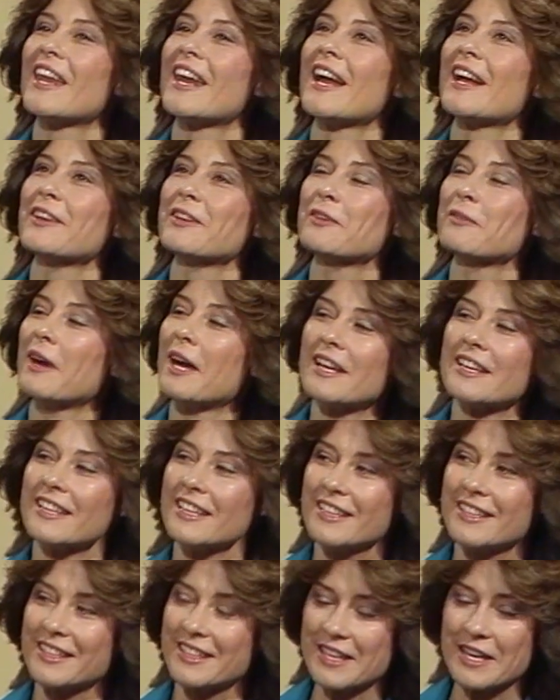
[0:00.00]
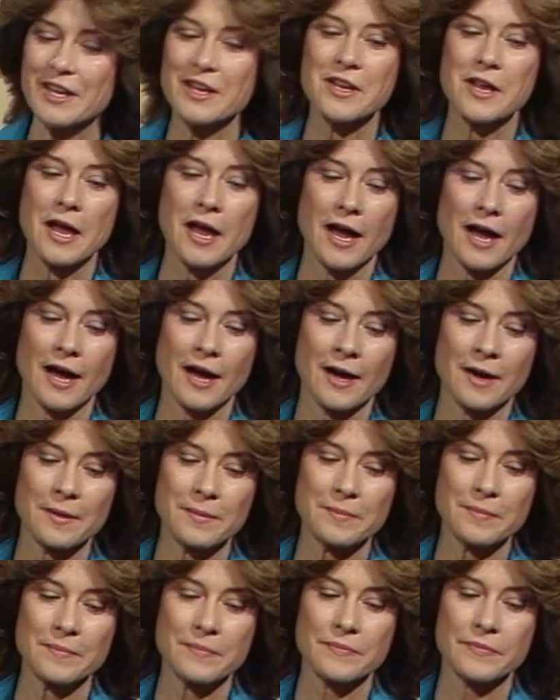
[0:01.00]
that I knew I'd need it.
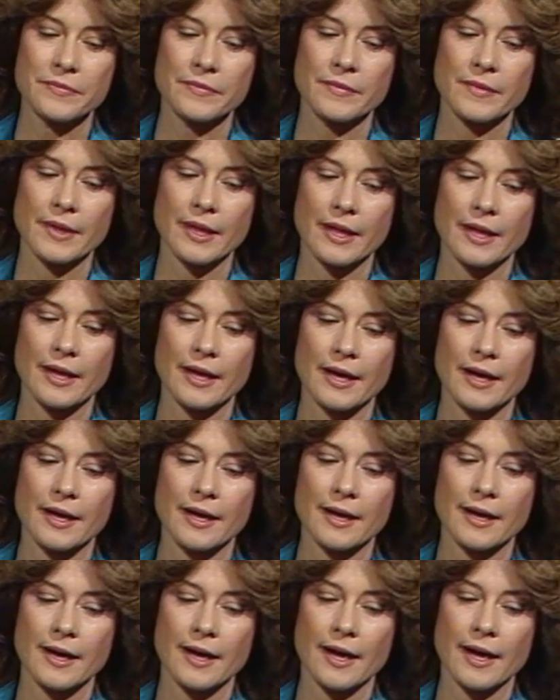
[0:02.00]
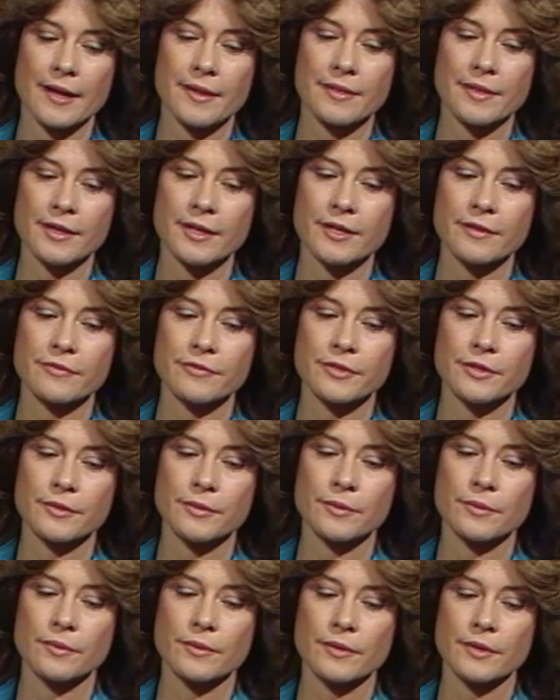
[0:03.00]
Um, I think if
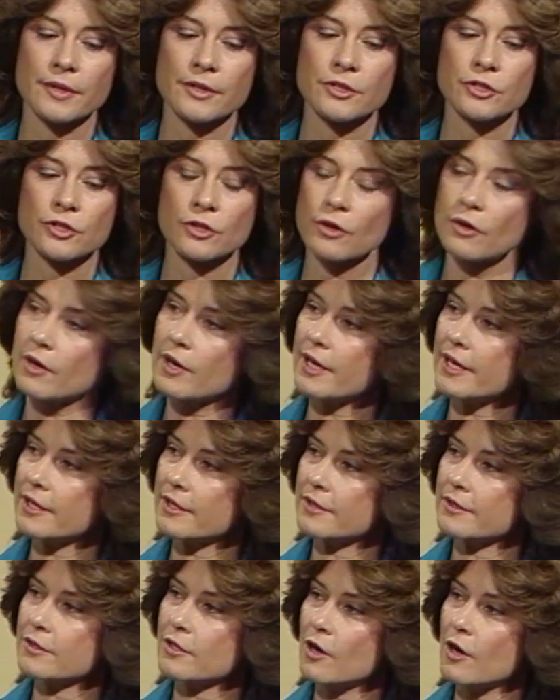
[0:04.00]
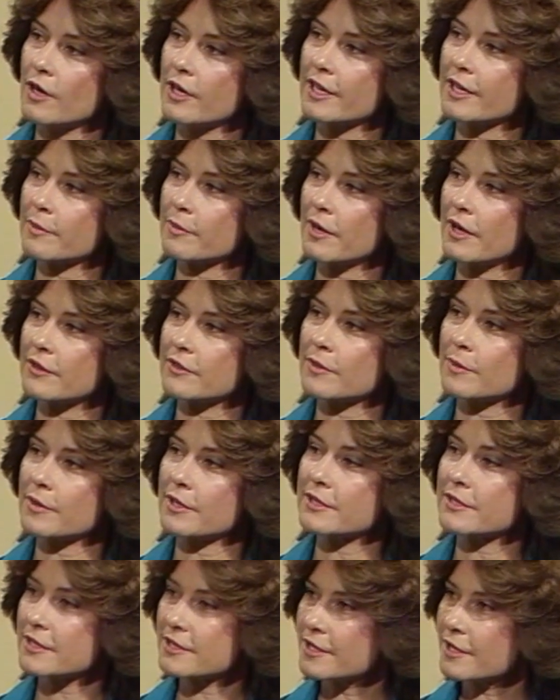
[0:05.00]
you enjoy talking about something,
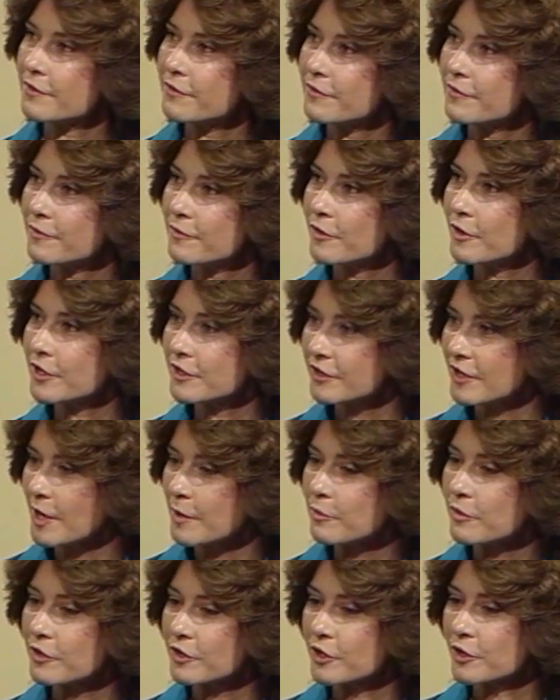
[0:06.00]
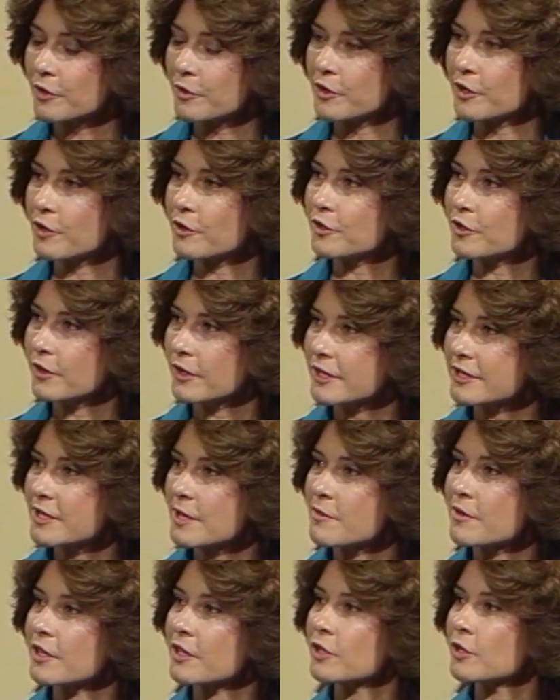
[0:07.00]
it's as if, for example, you, you're doing
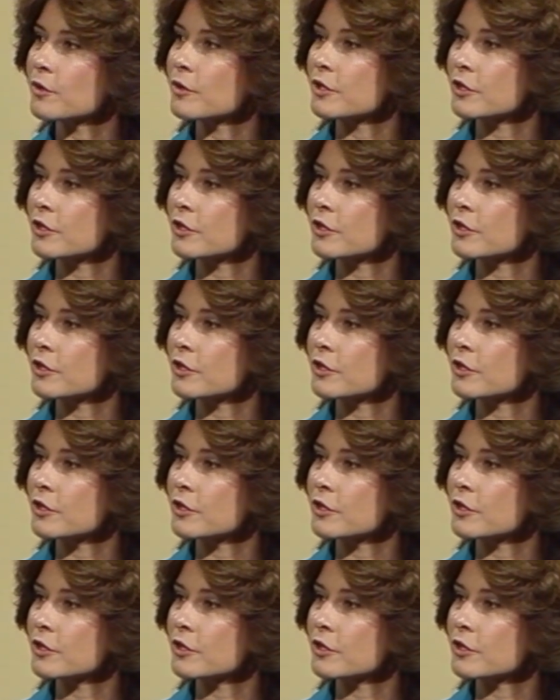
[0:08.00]
something you